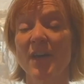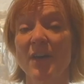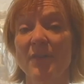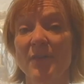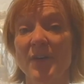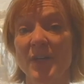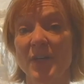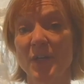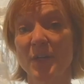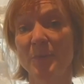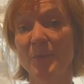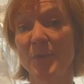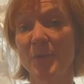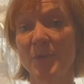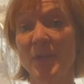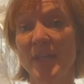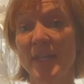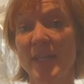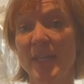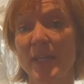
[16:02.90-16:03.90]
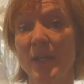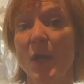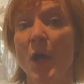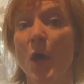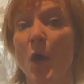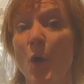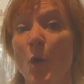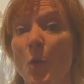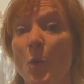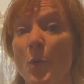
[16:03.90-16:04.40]
of a community
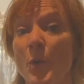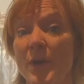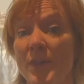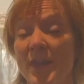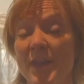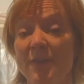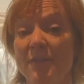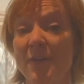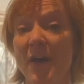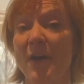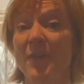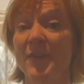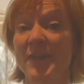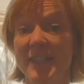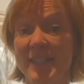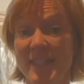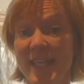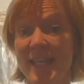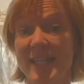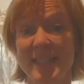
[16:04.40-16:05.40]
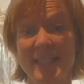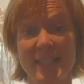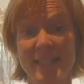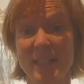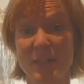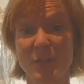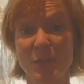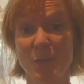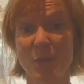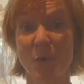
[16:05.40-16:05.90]
where they found the Dead
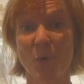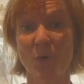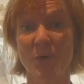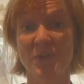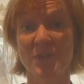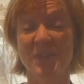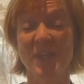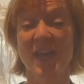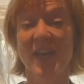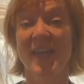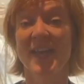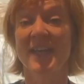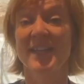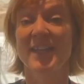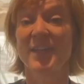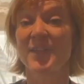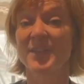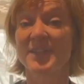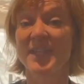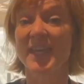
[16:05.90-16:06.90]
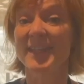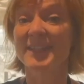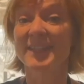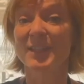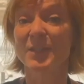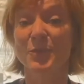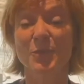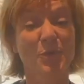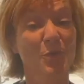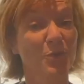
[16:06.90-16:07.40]
Sea Scrolls. Now, the Dead
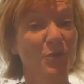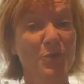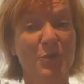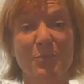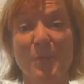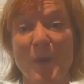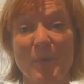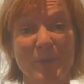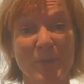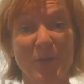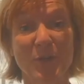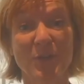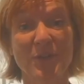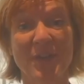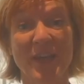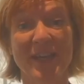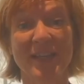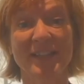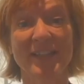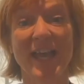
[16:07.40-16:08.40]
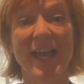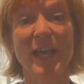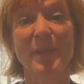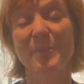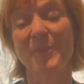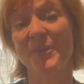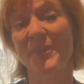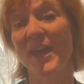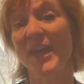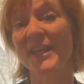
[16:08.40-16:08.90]
Sea Scrolls, you've probably heard that a lot,
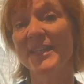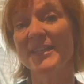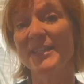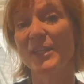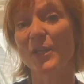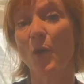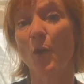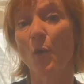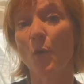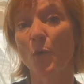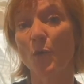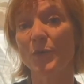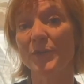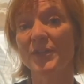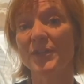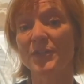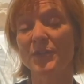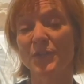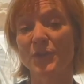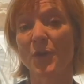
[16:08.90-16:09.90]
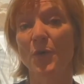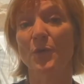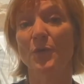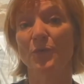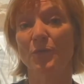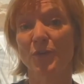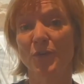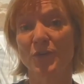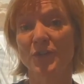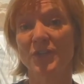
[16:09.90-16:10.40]
but that is the oldest known
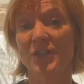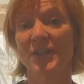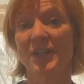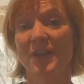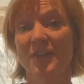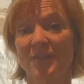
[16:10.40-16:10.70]
version